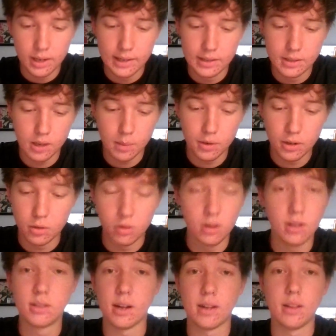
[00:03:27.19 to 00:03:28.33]
is I'm going to do
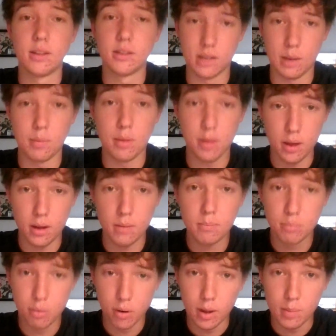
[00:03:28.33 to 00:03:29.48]
exactly the same thing,
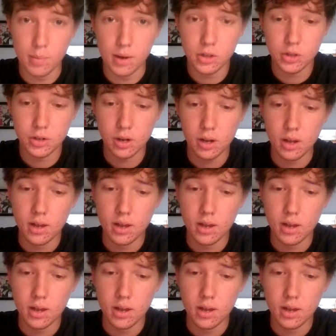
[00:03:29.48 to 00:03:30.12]
pretty much.